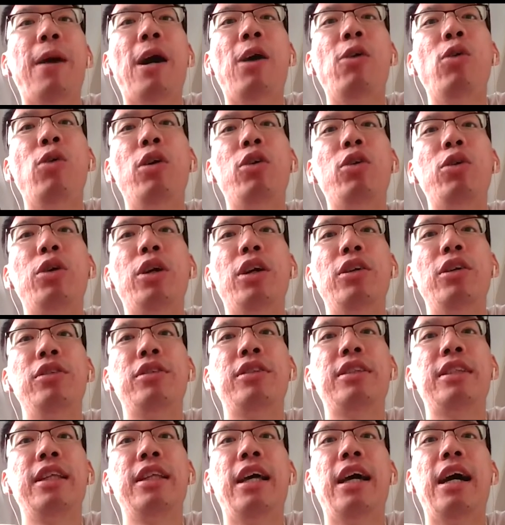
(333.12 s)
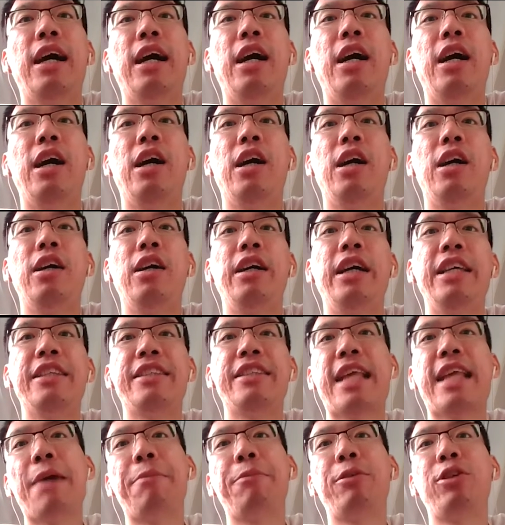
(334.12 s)
power growth uh,
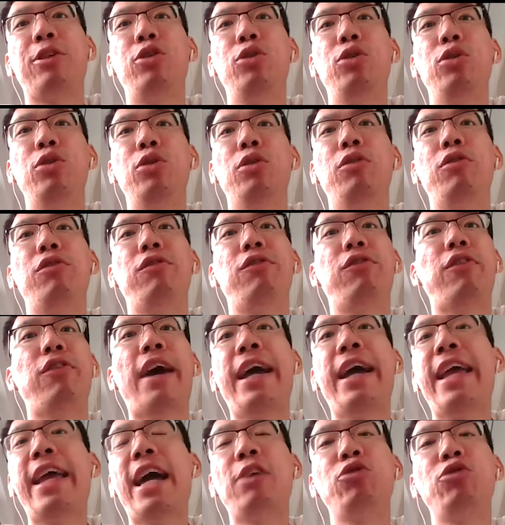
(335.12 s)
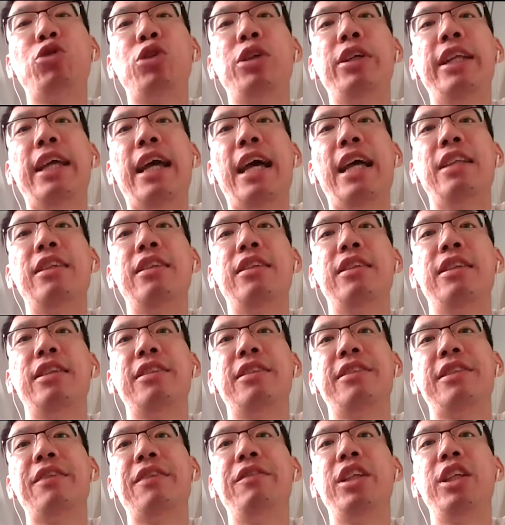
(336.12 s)
is up to
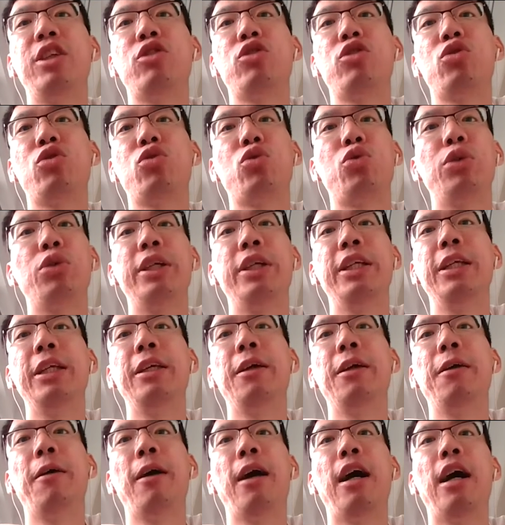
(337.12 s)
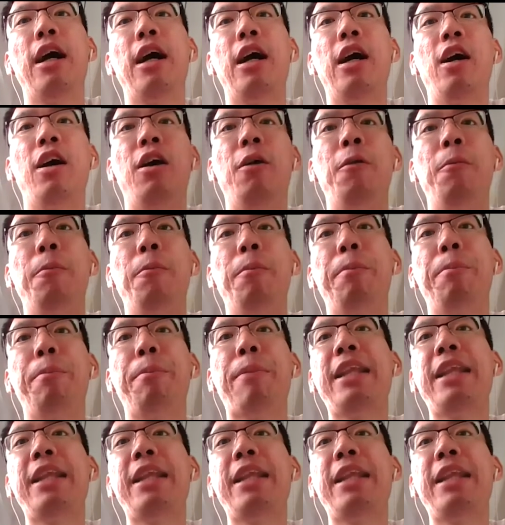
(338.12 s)
573 um,